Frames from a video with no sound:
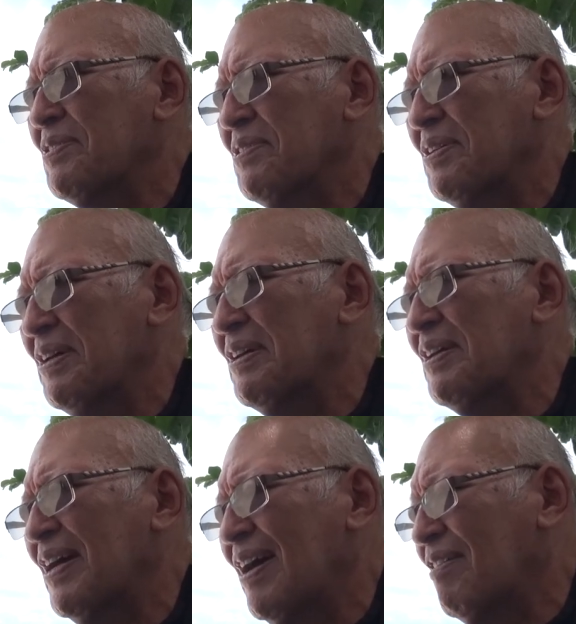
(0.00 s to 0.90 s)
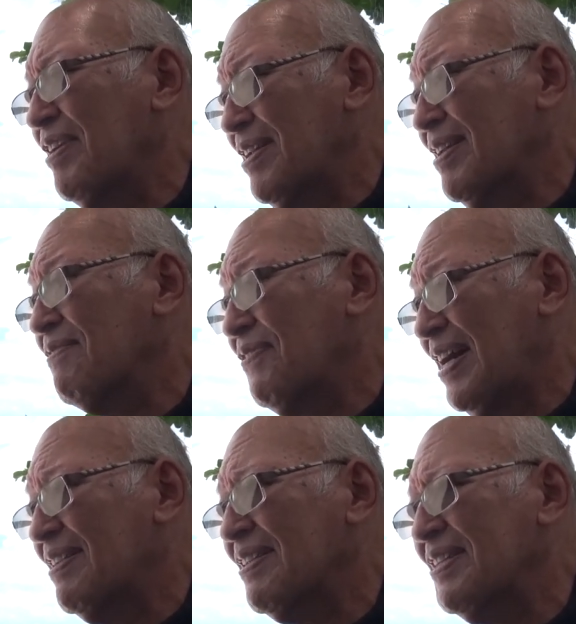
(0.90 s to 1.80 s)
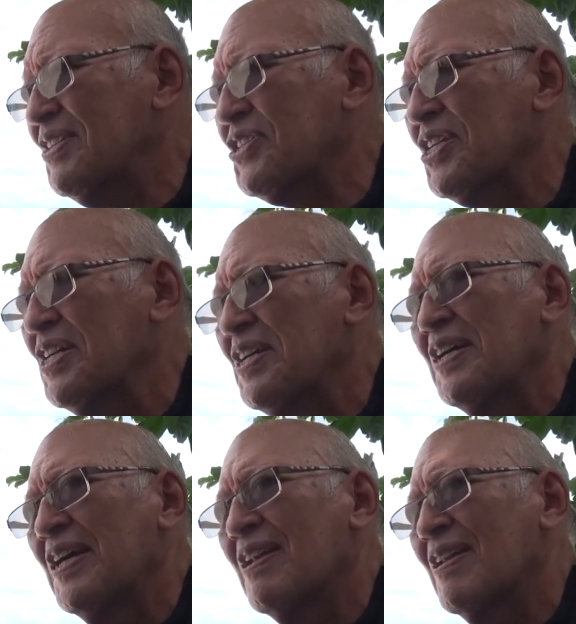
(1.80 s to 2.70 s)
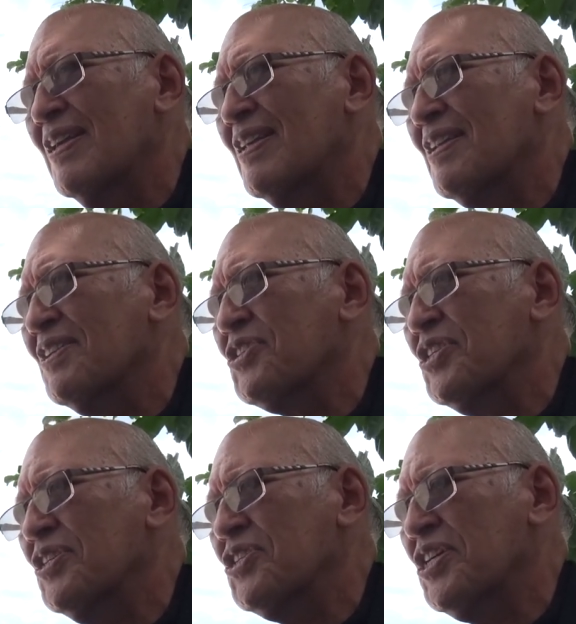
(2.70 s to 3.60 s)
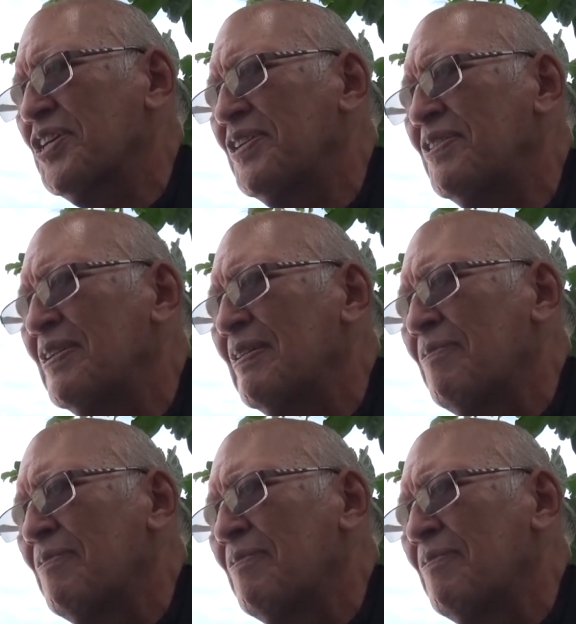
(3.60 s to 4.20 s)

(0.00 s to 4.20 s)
be a great advantage in leading the church here.